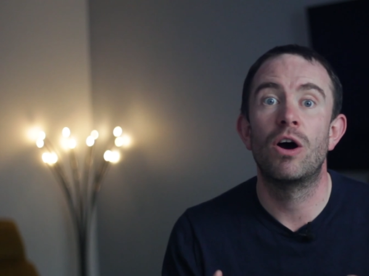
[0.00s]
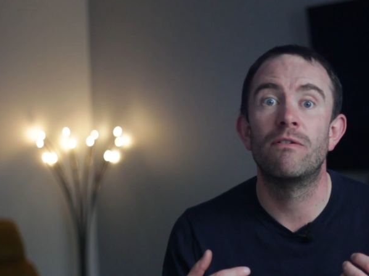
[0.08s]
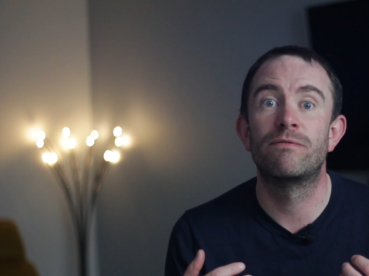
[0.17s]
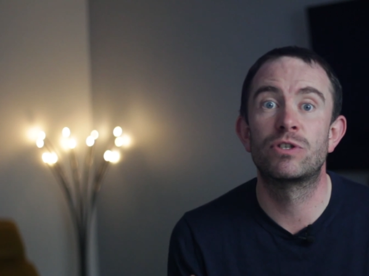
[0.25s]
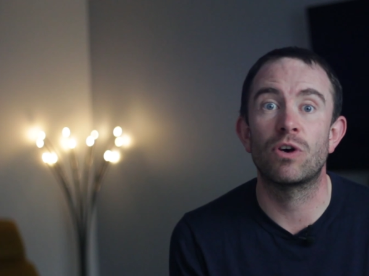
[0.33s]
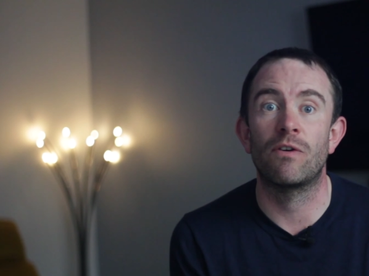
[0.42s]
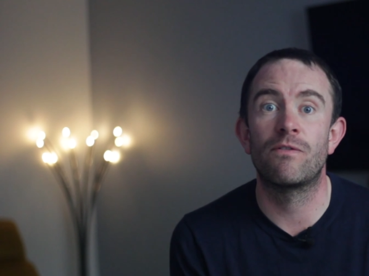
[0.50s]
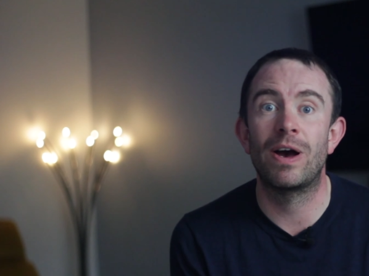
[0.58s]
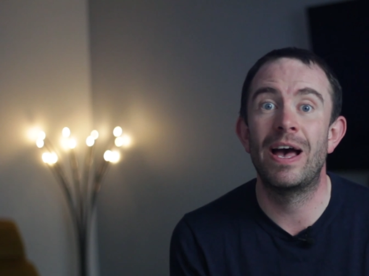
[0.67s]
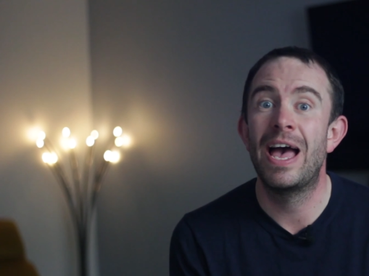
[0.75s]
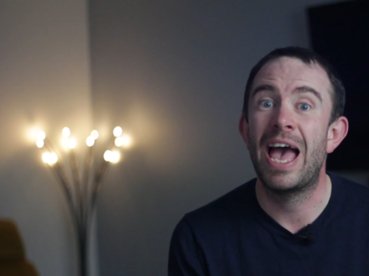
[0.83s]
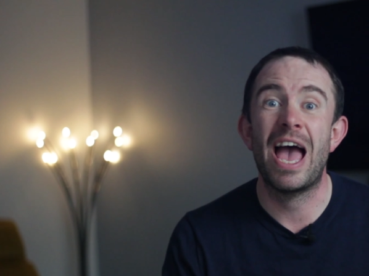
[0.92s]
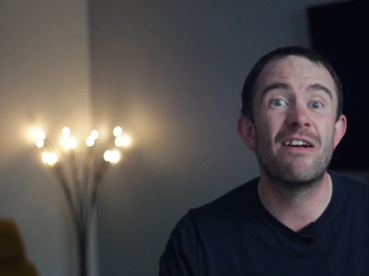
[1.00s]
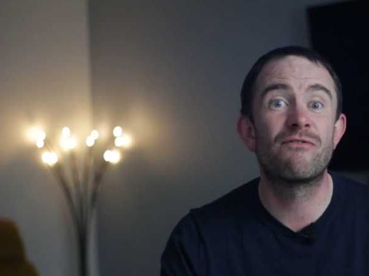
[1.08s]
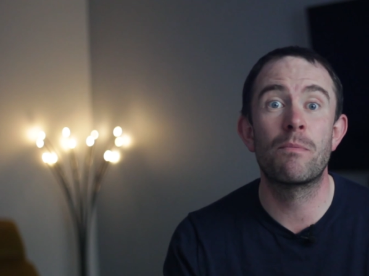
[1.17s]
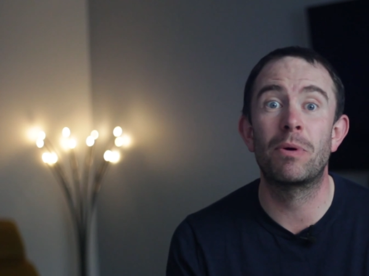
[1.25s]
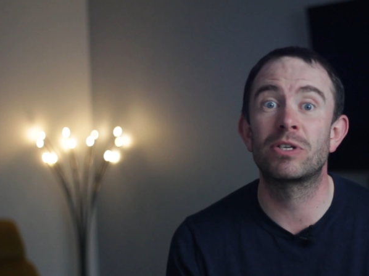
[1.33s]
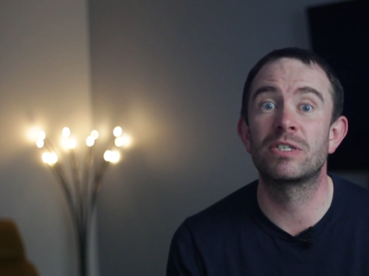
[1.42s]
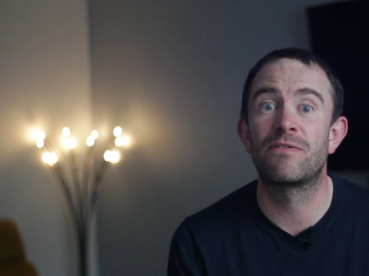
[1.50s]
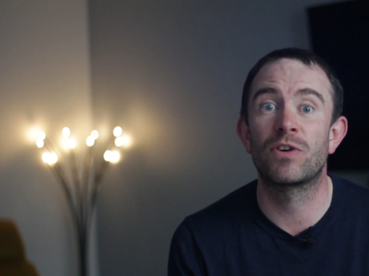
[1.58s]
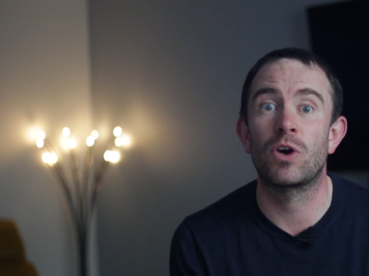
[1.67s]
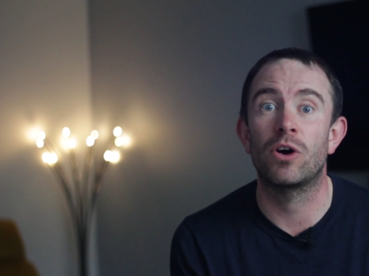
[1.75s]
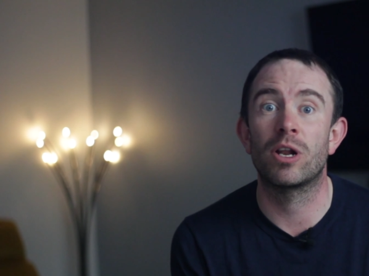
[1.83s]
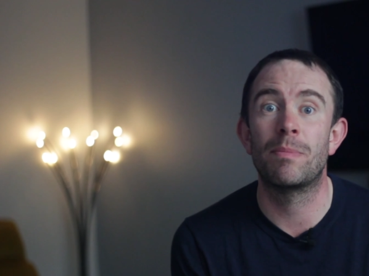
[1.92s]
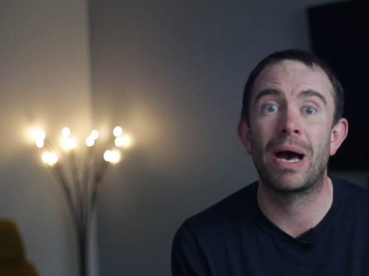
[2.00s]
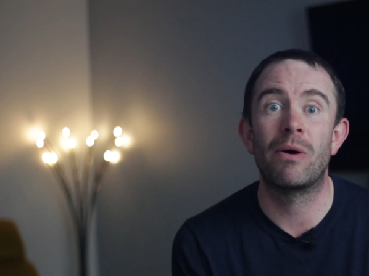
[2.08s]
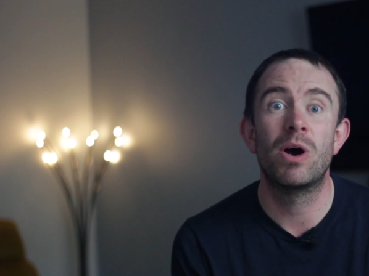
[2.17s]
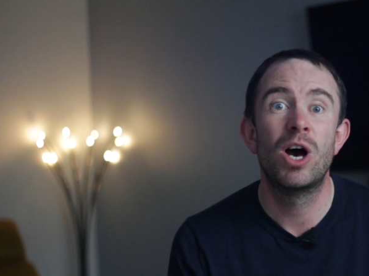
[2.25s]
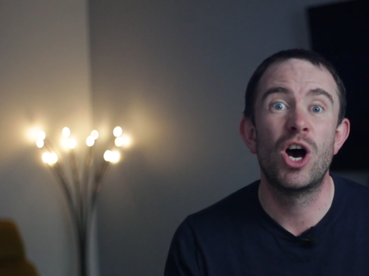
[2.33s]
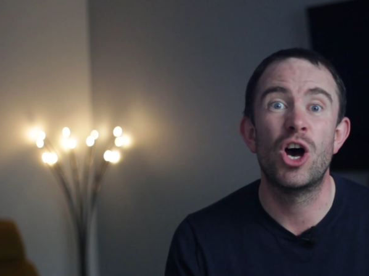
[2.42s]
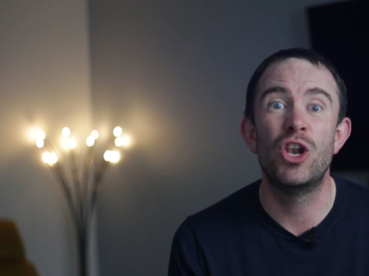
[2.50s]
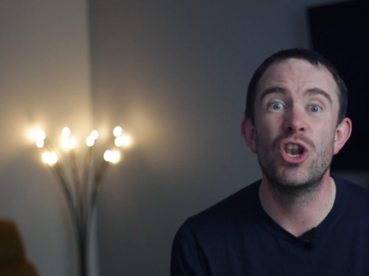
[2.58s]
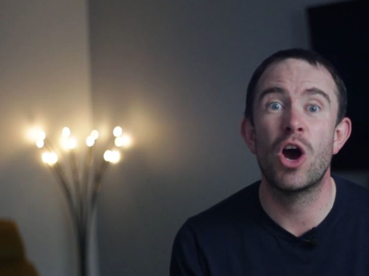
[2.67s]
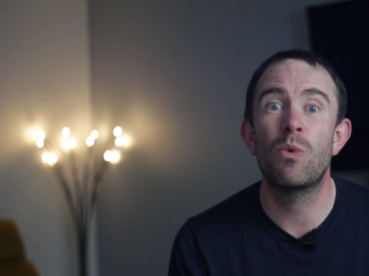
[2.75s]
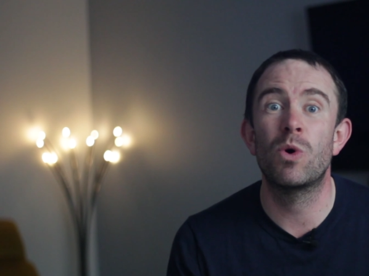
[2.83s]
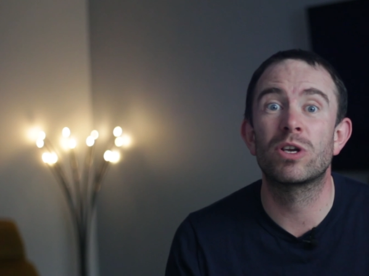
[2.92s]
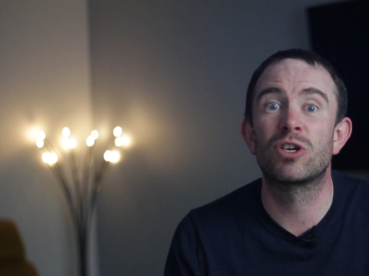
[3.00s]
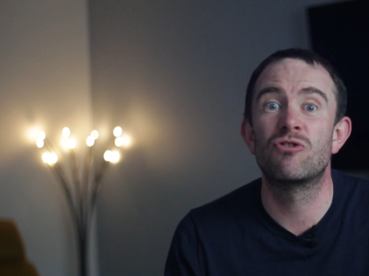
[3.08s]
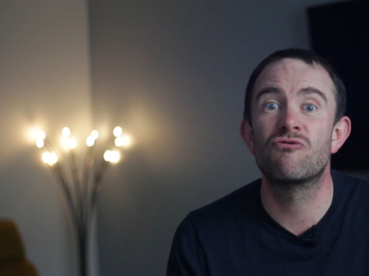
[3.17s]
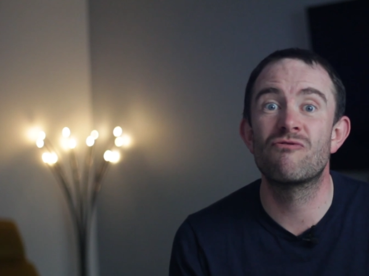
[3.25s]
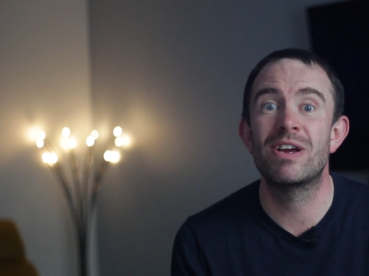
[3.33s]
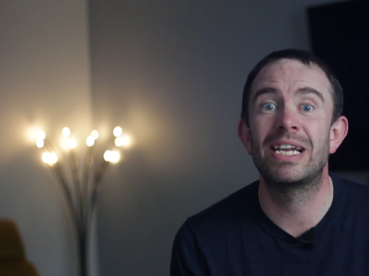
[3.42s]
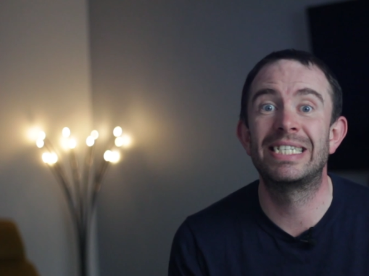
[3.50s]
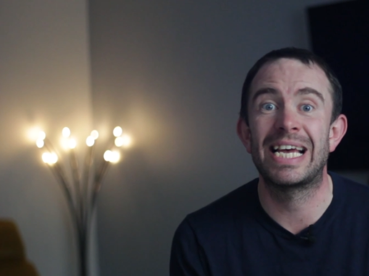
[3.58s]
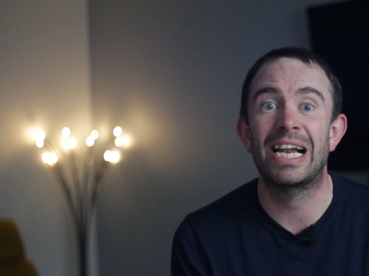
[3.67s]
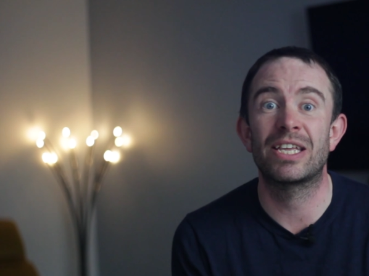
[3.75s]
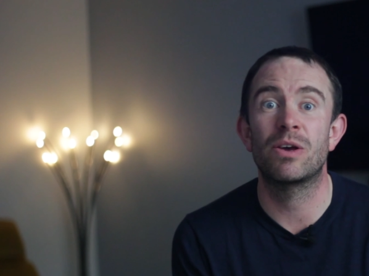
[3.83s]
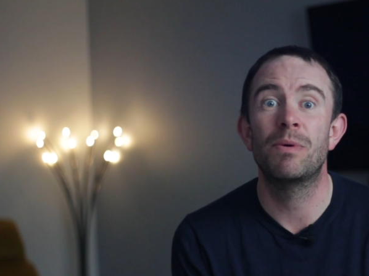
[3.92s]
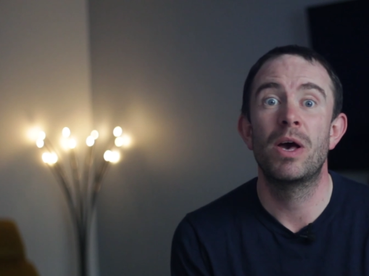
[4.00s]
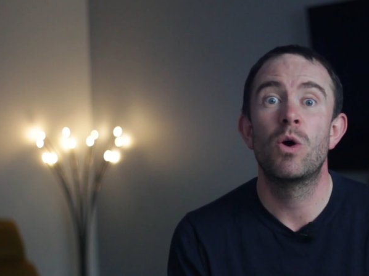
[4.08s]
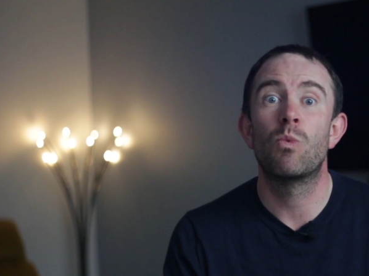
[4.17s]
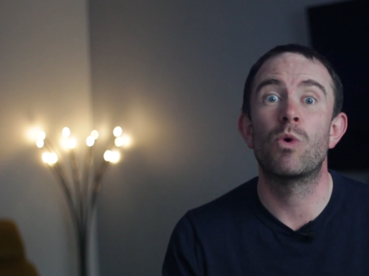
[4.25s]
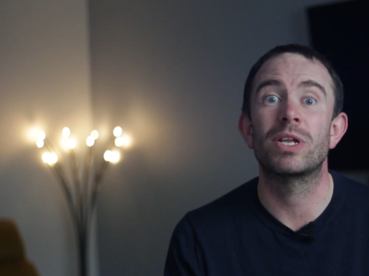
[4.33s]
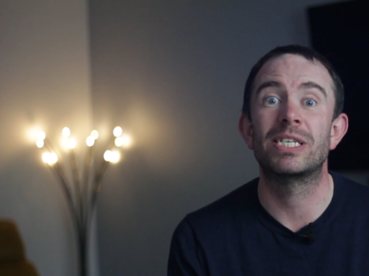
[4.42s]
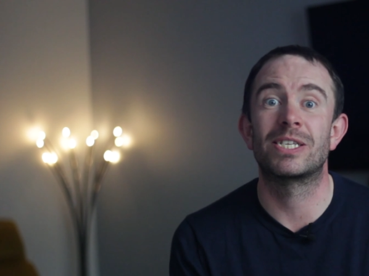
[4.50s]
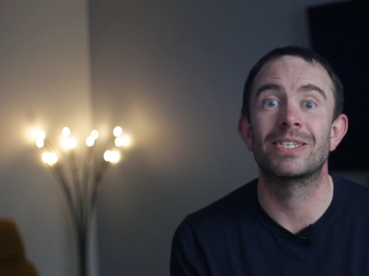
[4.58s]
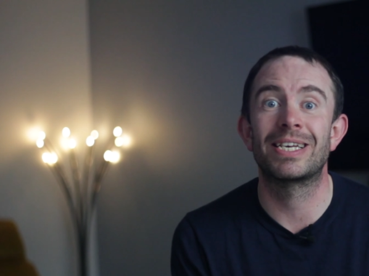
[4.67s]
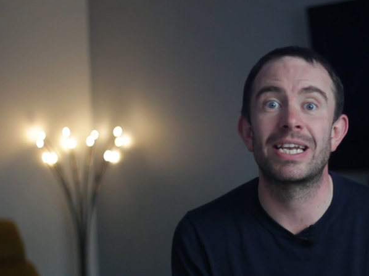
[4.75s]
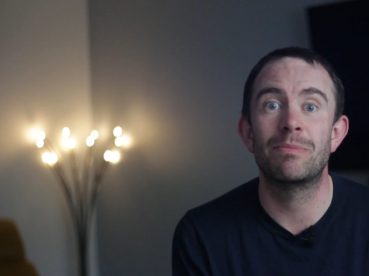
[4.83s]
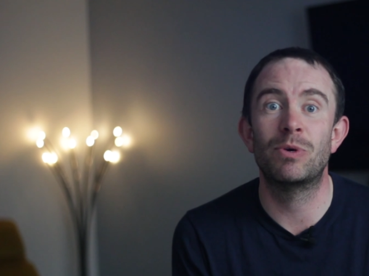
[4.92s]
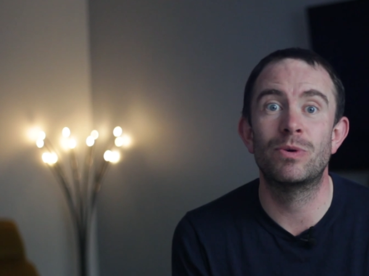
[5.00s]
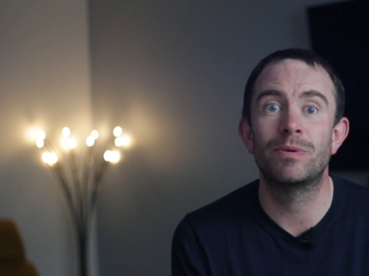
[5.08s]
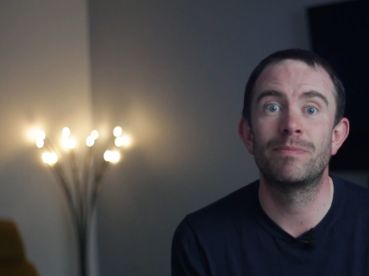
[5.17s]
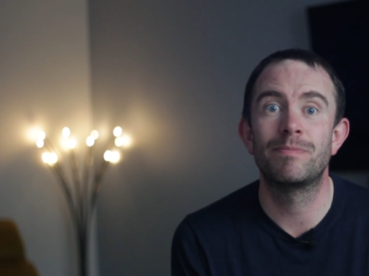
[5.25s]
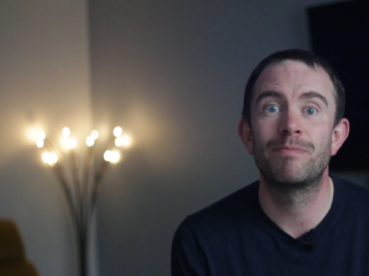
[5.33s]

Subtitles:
of software everybody's forgotten about and no one can really tell you what it does anymore.